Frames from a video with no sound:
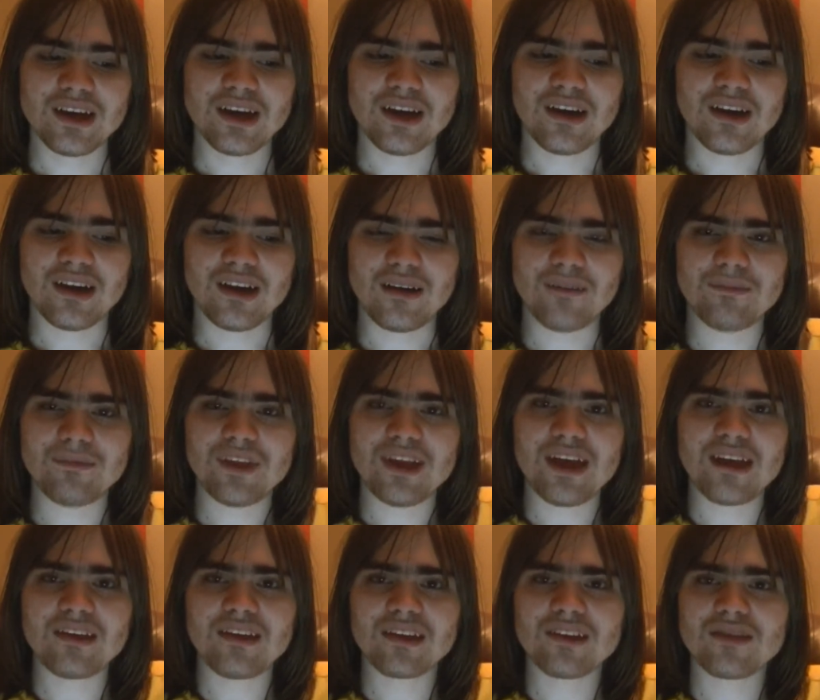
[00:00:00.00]

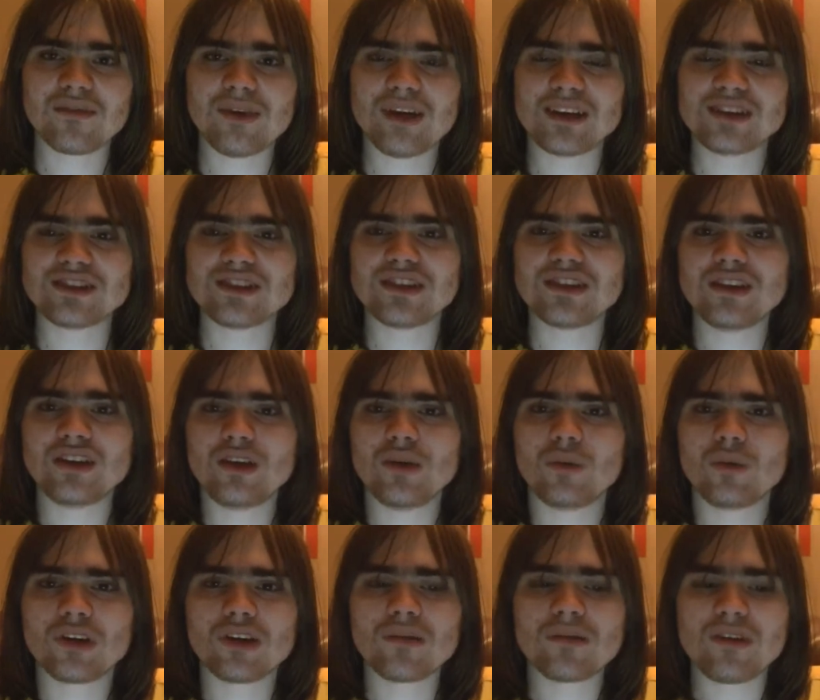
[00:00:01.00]
And not to mention,
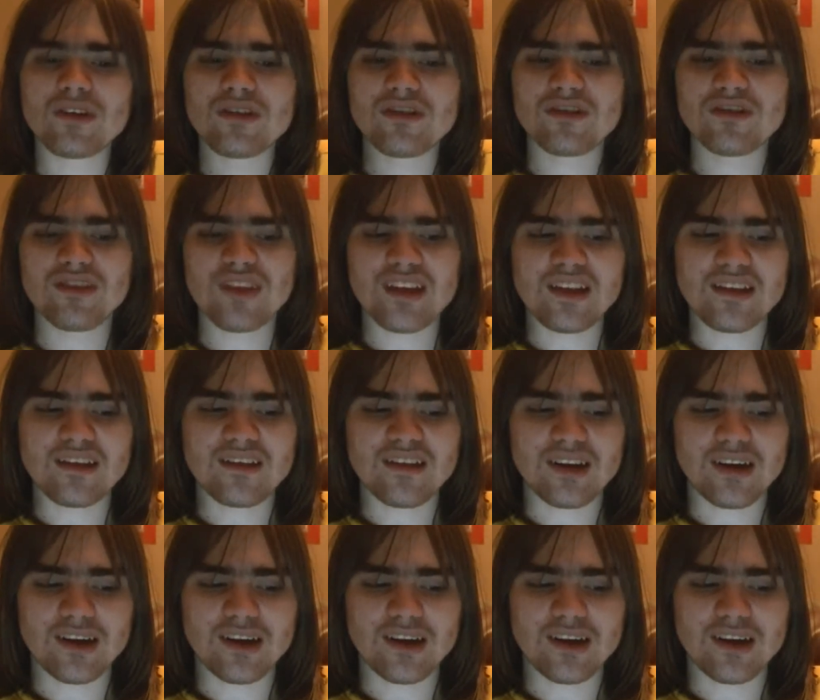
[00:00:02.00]
Warner Brothers didn't